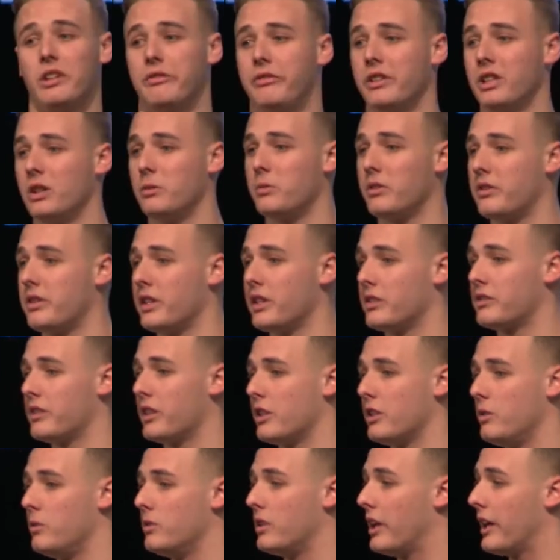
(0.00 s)
fill it with things
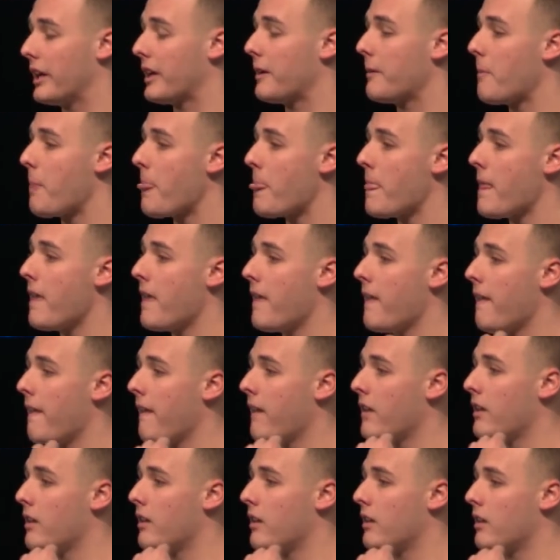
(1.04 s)
that you like.
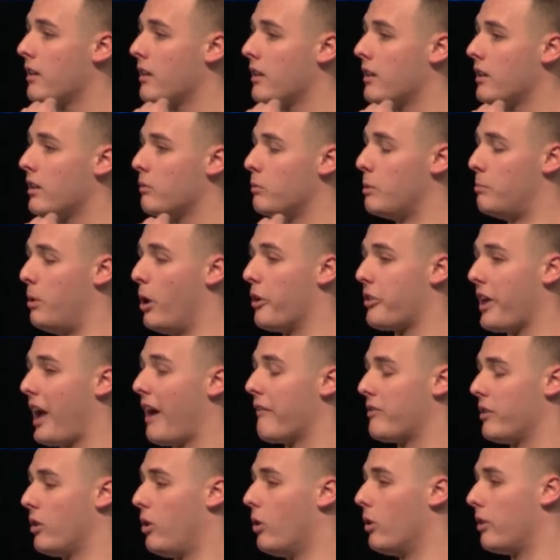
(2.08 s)
We both
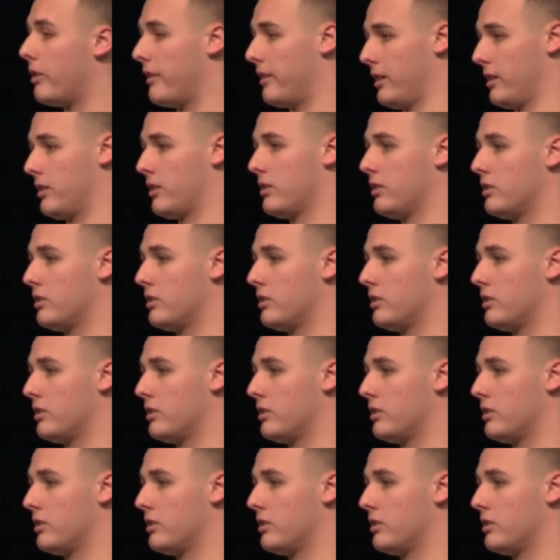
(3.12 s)
have the hole there.